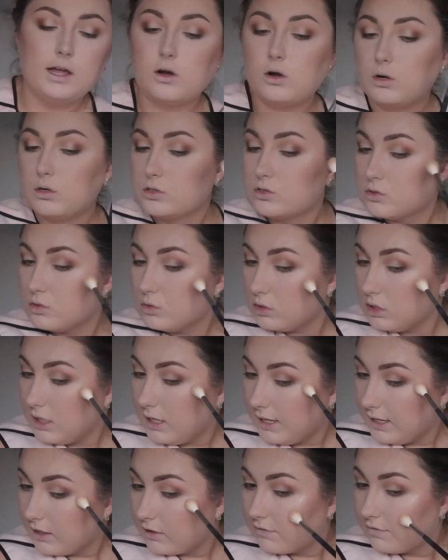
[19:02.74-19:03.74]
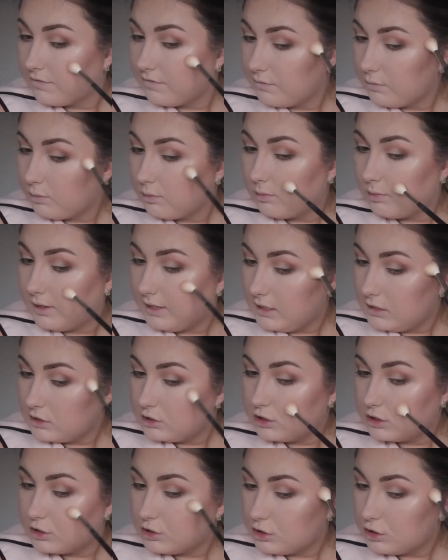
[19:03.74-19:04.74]
I also like when
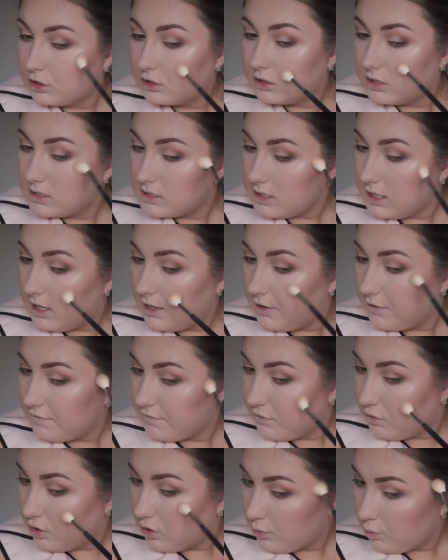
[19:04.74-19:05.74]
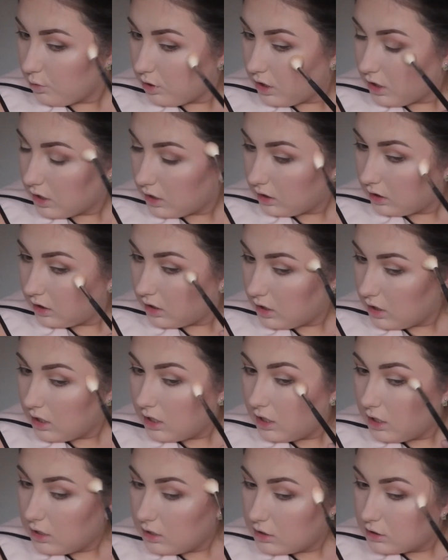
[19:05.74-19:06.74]
it's just during the day for work,
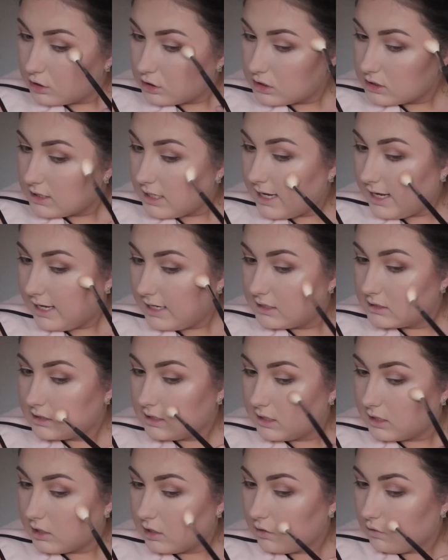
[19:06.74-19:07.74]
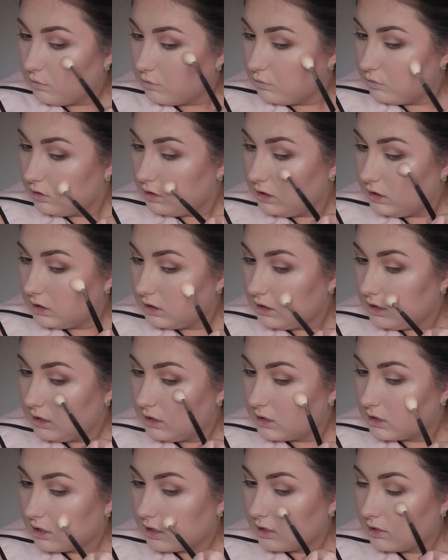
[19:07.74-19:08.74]
just adding a
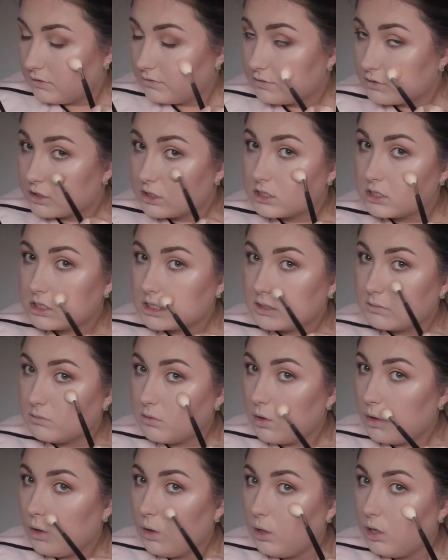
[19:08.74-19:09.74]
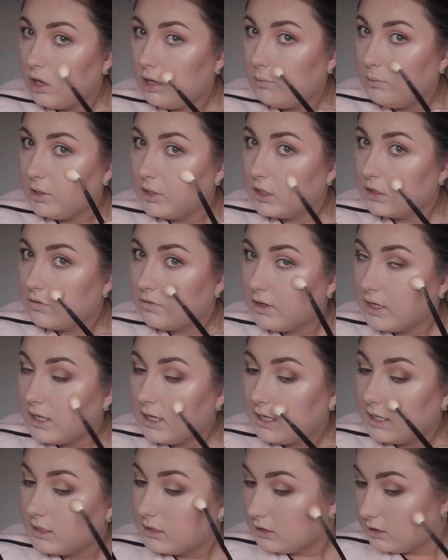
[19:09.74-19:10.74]
really kind of small amount of
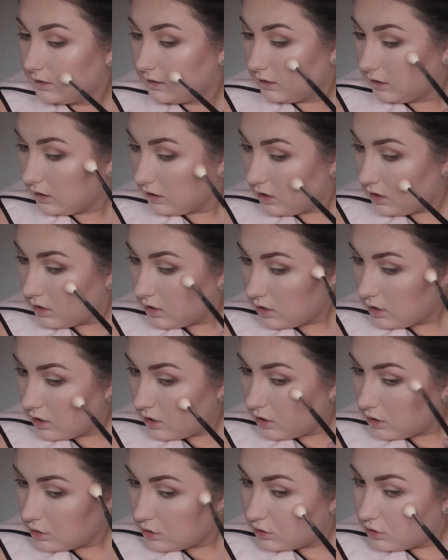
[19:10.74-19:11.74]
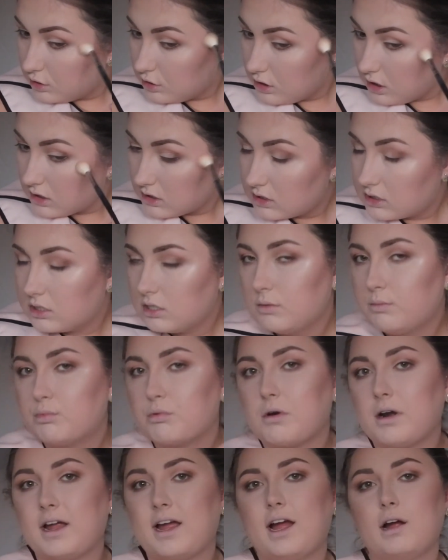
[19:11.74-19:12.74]
highlight just to
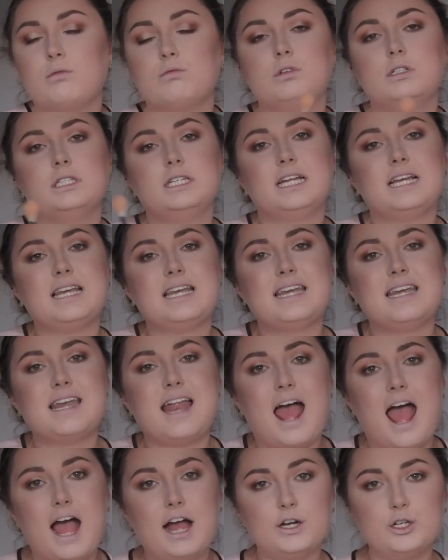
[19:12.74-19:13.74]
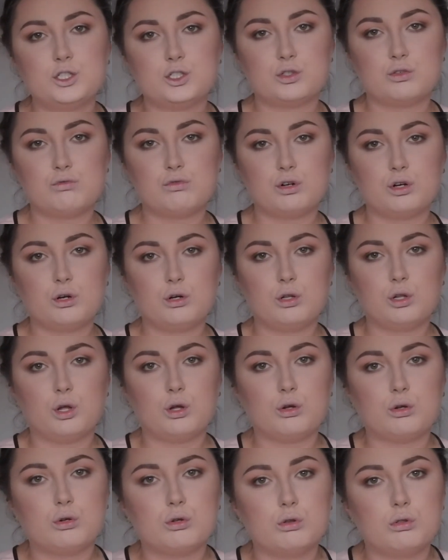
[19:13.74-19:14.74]
bring a really
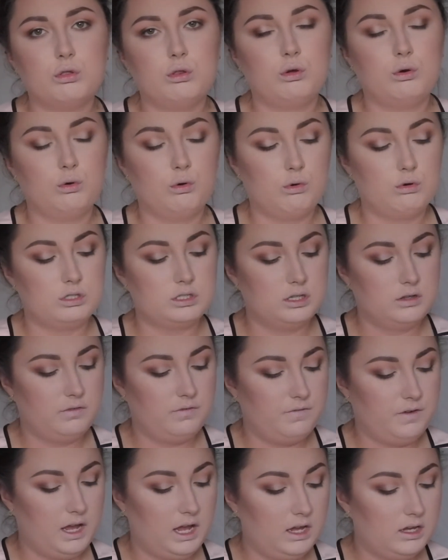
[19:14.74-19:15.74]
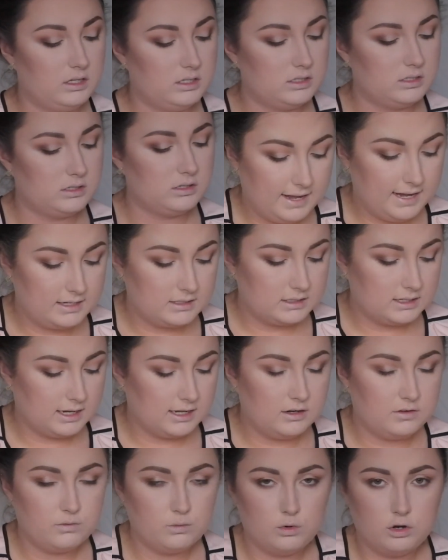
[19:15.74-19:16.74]
natural glow to the face. That's
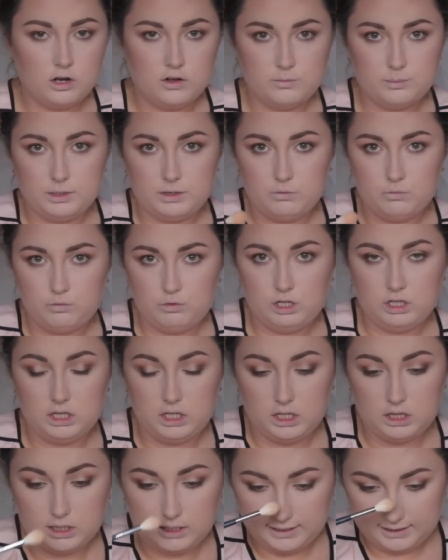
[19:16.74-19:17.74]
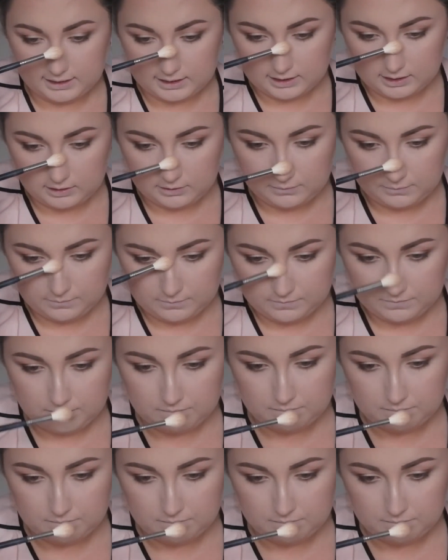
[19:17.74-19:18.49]
kind of what I've been really liking.